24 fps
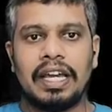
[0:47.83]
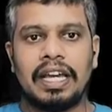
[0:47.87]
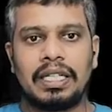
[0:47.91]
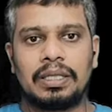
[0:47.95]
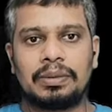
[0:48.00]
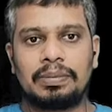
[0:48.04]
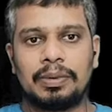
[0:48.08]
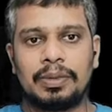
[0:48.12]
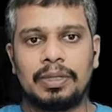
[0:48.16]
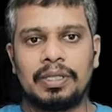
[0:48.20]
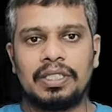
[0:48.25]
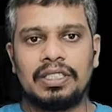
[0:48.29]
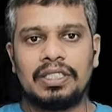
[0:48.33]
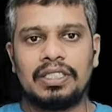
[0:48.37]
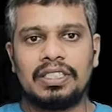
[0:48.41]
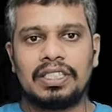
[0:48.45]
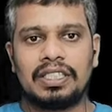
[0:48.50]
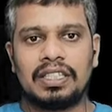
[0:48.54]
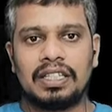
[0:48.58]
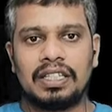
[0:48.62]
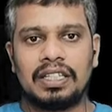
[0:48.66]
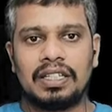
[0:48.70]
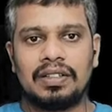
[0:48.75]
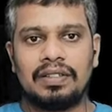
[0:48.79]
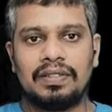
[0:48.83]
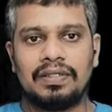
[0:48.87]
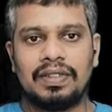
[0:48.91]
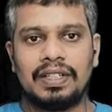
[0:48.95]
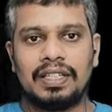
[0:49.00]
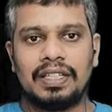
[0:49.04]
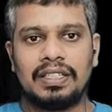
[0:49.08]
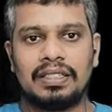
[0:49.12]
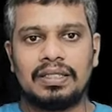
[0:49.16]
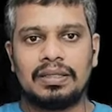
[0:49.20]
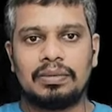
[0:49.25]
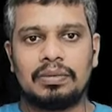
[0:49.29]
exponential of
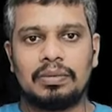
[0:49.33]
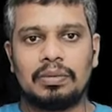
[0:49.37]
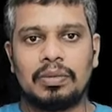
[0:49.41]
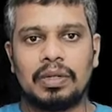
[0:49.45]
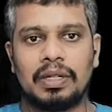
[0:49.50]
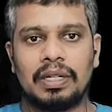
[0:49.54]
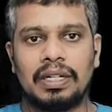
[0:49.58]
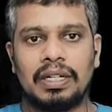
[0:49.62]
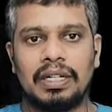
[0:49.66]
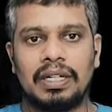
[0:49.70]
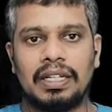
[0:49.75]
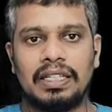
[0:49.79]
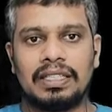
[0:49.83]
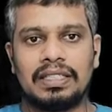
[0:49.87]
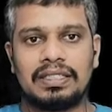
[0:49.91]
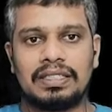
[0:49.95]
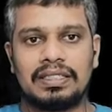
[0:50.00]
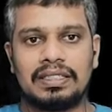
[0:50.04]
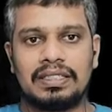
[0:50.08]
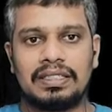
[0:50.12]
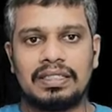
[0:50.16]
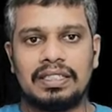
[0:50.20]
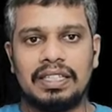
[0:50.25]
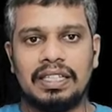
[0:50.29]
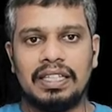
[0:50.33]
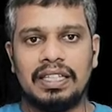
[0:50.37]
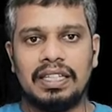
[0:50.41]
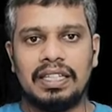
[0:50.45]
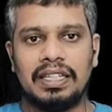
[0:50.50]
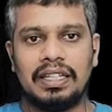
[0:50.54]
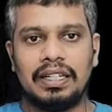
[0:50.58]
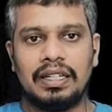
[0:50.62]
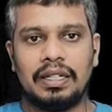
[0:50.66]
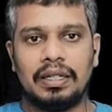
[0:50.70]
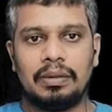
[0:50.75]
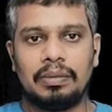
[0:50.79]
it is minus
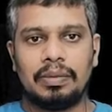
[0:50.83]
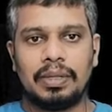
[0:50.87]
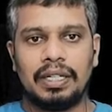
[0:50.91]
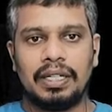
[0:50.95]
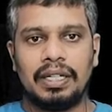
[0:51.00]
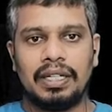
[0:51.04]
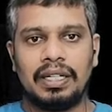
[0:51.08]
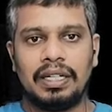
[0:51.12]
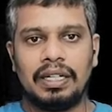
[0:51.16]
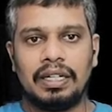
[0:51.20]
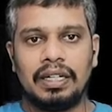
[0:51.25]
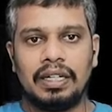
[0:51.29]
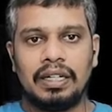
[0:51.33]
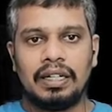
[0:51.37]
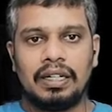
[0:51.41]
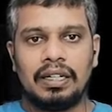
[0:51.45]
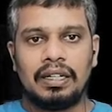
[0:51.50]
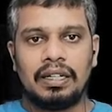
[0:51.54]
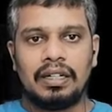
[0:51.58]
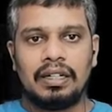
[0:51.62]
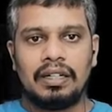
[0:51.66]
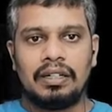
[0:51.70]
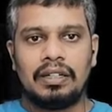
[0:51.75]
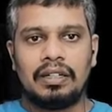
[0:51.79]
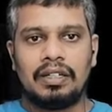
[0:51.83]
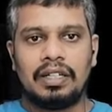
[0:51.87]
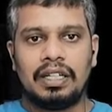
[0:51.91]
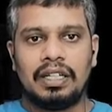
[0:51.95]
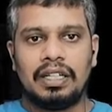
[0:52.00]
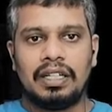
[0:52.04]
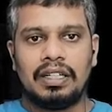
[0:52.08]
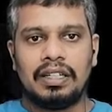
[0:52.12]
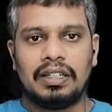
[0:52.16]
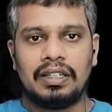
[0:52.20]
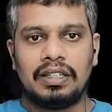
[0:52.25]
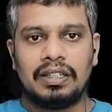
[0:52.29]
t divided by
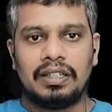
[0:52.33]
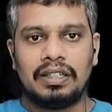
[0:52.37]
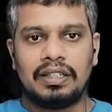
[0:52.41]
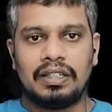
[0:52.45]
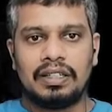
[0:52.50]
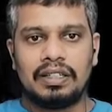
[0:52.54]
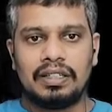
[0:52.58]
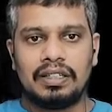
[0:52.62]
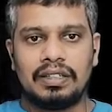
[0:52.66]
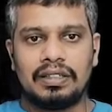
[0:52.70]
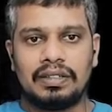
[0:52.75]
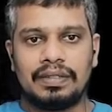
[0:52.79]
TR